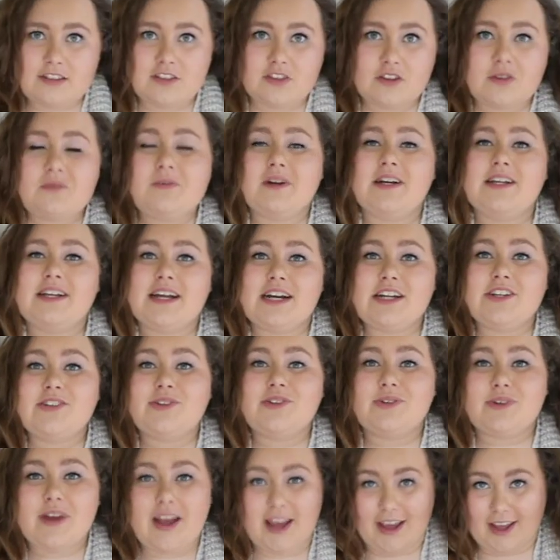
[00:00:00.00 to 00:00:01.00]
is not my
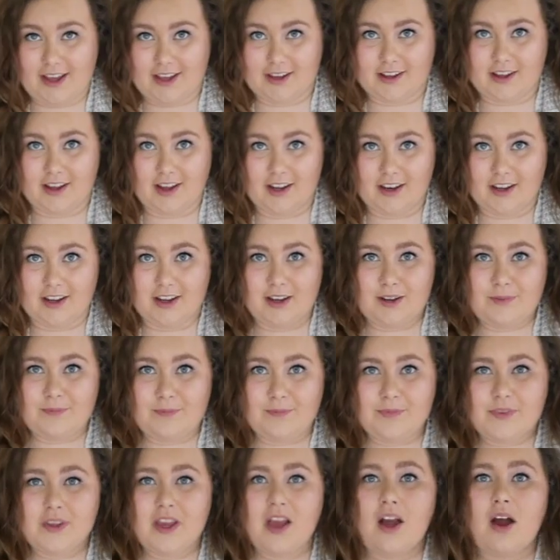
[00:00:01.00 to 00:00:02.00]
natural hair colour.
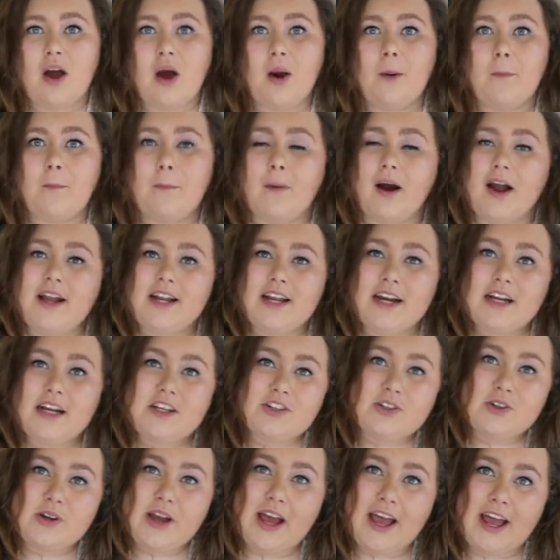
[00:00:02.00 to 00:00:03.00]
My
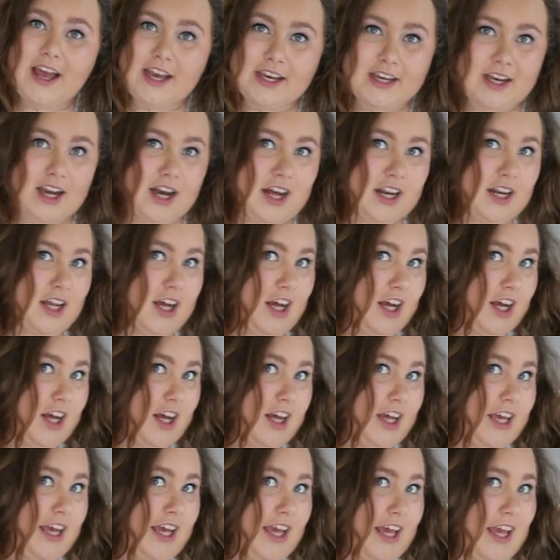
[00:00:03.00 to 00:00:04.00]
natural hair
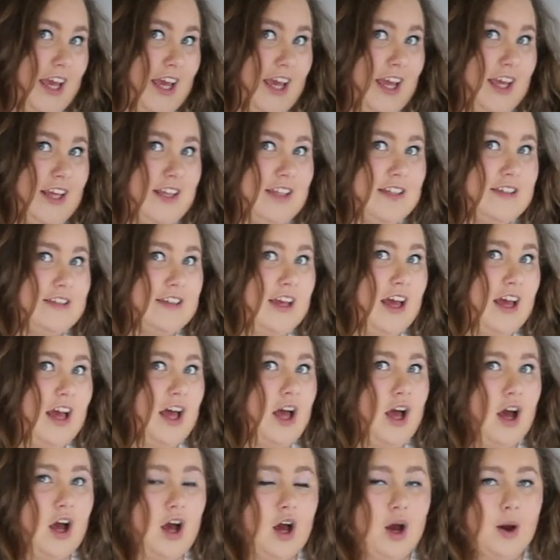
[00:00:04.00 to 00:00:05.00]
colour is
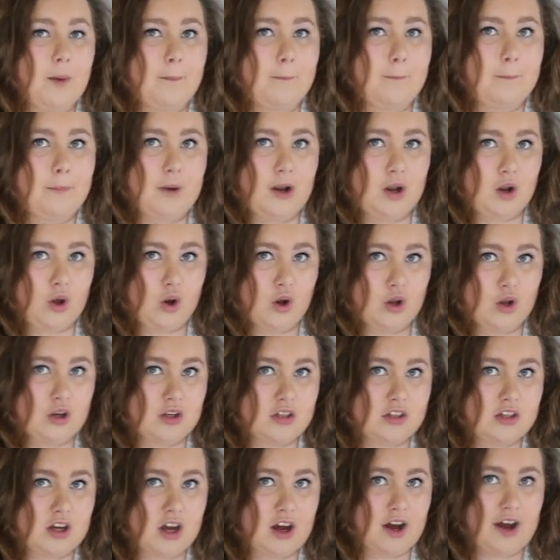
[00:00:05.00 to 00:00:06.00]

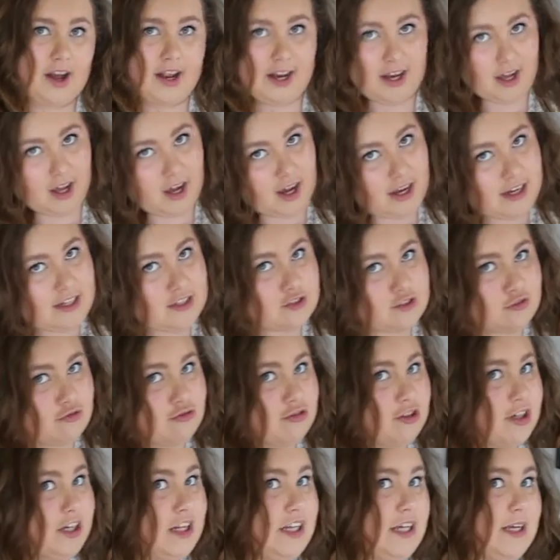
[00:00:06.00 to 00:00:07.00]
blonde highlights,
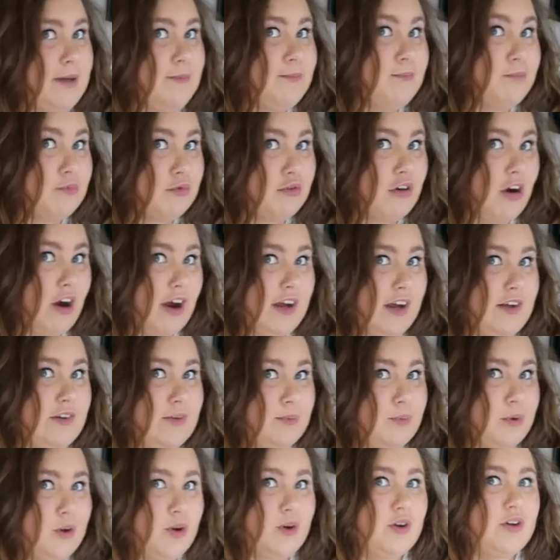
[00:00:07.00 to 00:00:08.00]
really bright
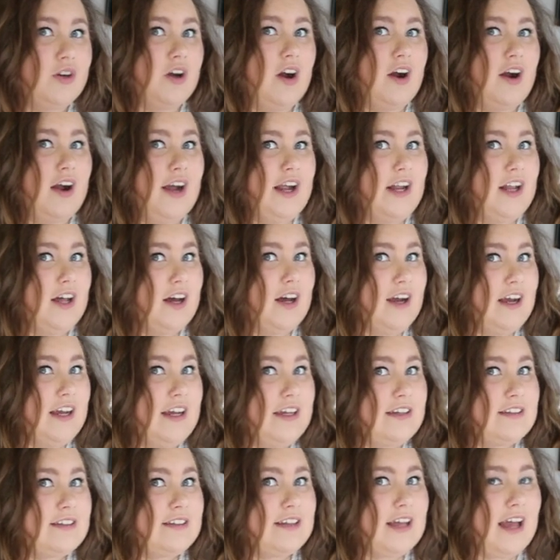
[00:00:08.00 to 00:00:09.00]
blonde
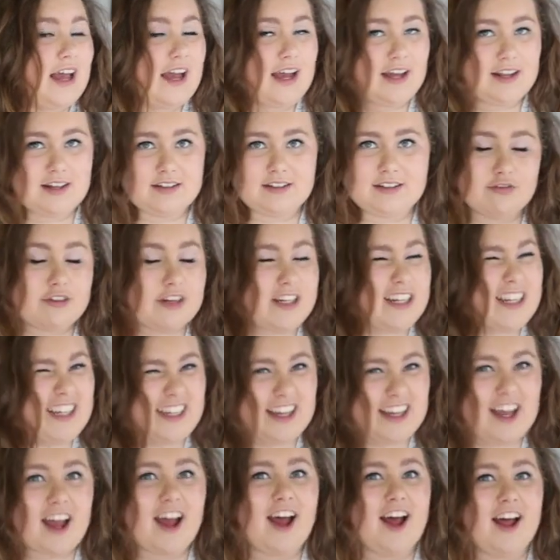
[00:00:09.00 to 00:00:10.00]
highlights, and really
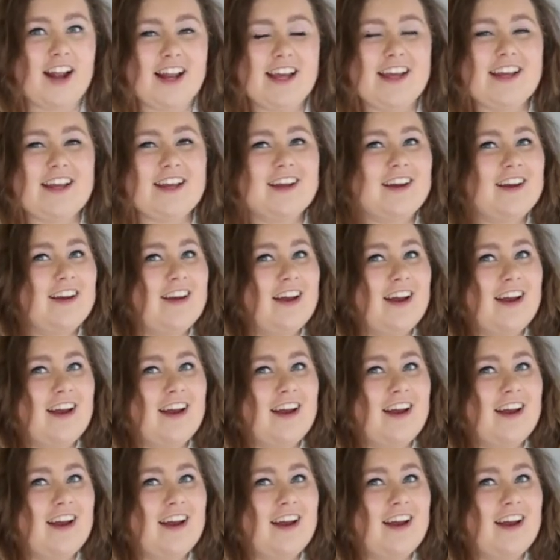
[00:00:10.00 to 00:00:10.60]
curly.